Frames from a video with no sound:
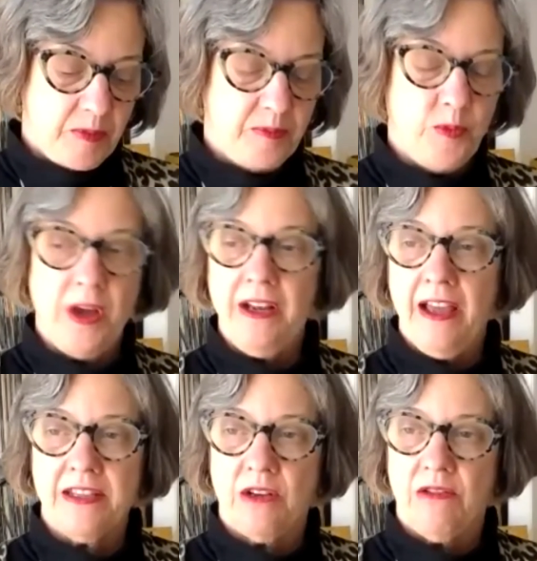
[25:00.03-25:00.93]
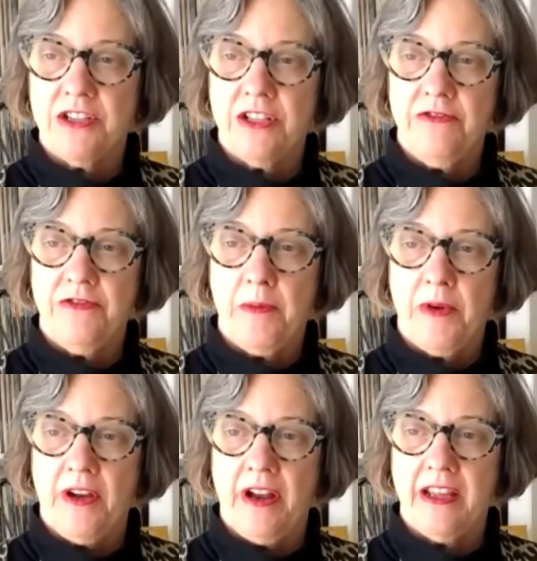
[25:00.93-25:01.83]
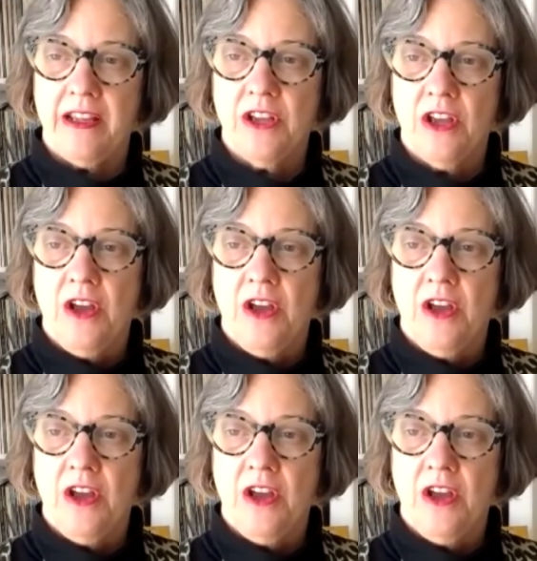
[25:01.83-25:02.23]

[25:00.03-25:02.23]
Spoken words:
One last question from our audience.